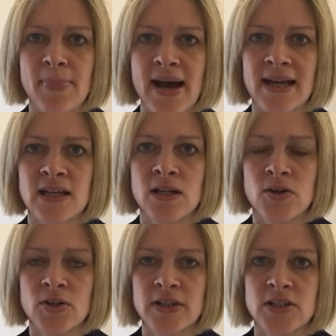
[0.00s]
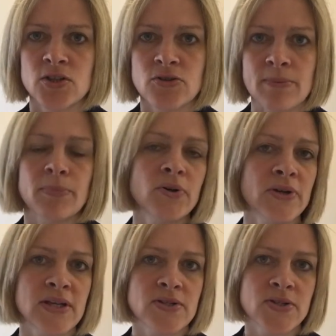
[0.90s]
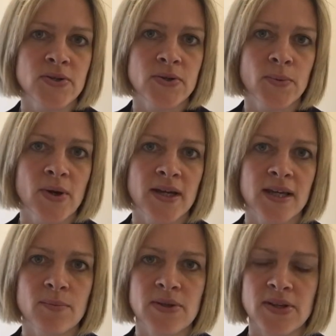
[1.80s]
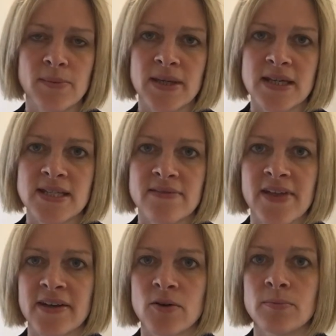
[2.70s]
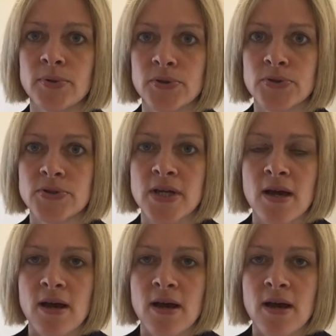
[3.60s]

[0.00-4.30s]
back and look at your employees who are working with you, because if they're not on board,